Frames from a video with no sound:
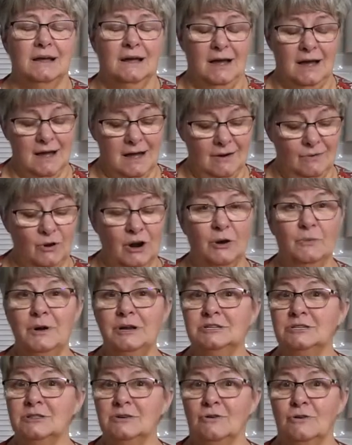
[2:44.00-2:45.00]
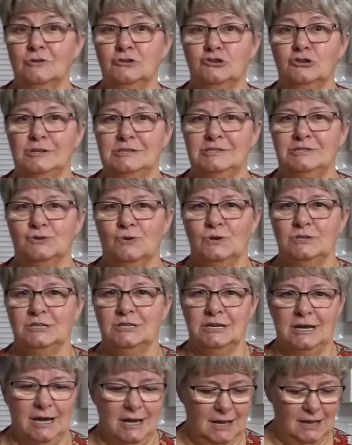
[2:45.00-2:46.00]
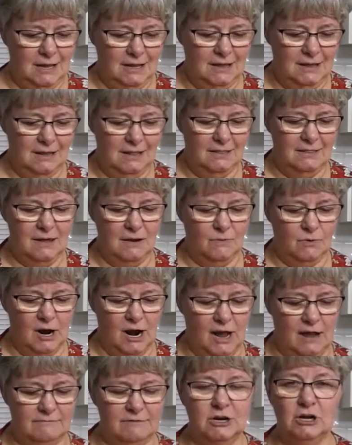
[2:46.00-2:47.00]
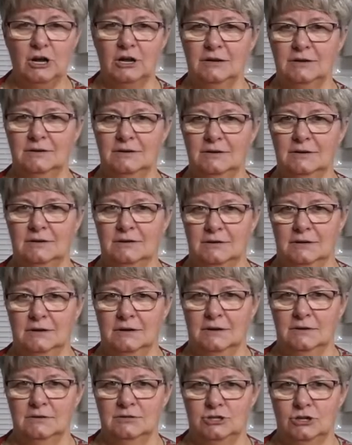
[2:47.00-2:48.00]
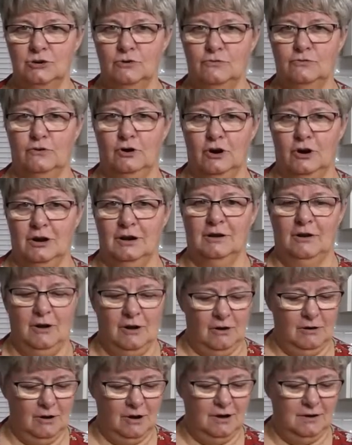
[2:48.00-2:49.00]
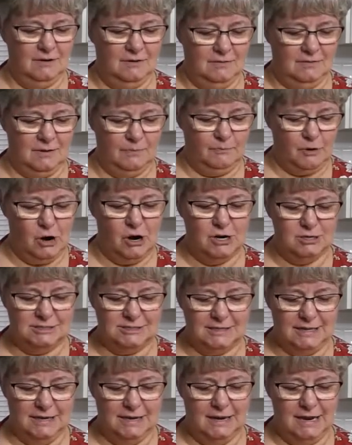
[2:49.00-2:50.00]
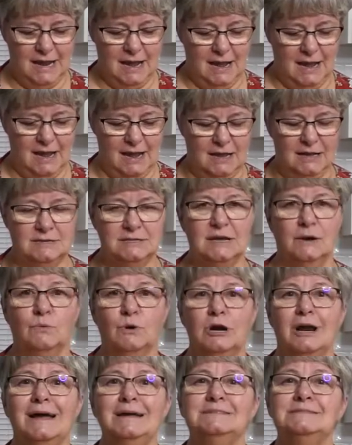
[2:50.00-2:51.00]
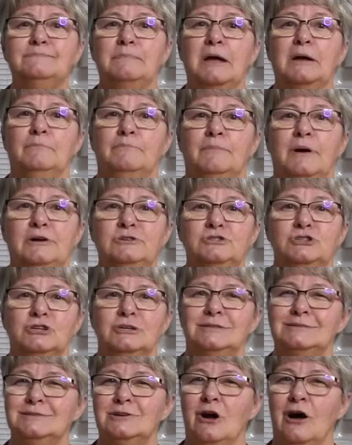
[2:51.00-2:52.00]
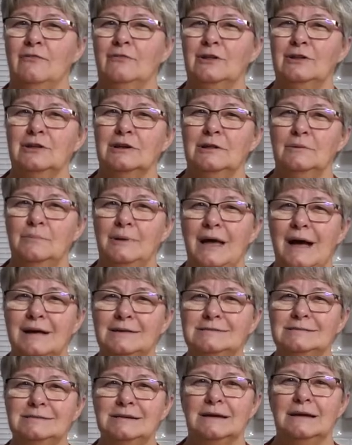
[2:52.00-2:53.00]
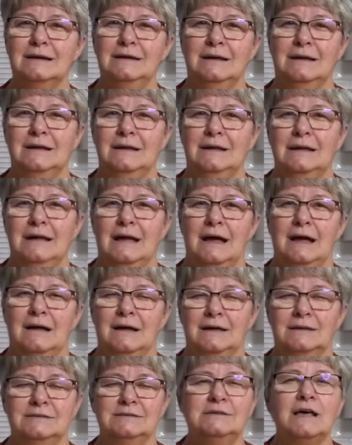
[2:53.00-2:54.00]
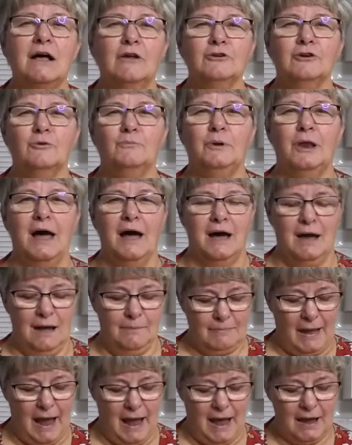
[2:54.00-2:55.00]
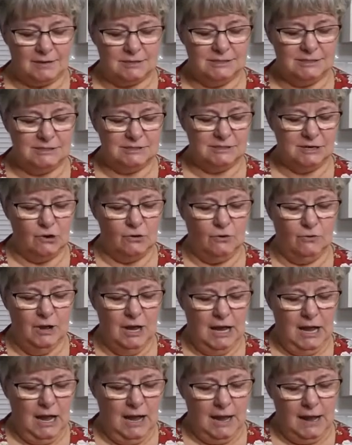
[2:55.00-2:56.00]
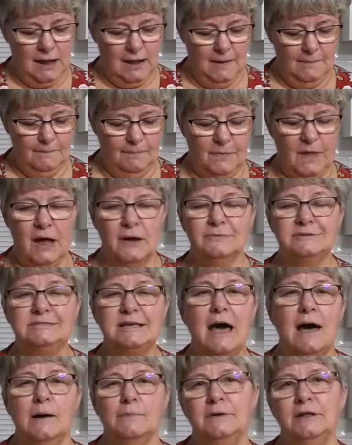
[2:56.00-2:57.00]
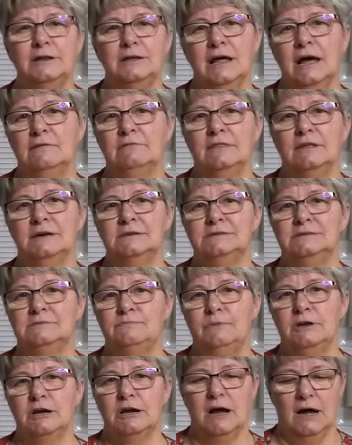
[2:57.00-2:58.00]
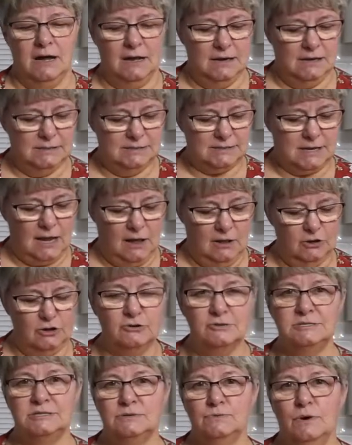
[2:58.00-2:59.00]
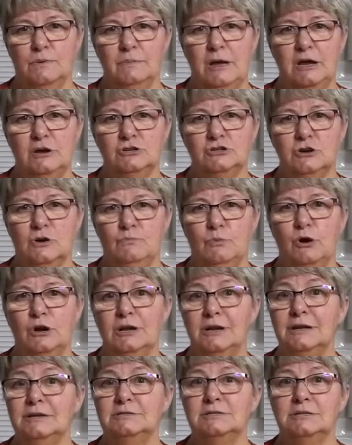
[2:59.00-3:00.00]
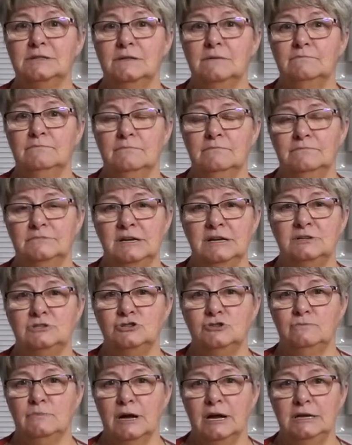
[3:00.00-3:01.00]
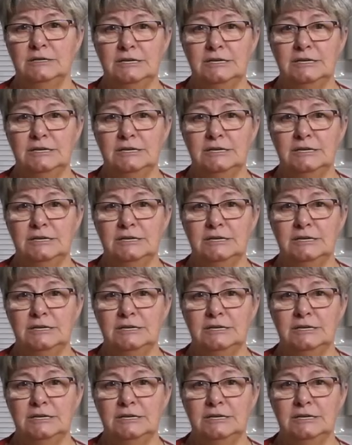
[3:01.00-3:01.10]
uh, when I went to the grocery store today, they were having a twofer on the parsley, and they were nice big bunches, not the little plastic uh, cellular packs. So um, I was happy to get this because I'll use the remainder, put it into the into my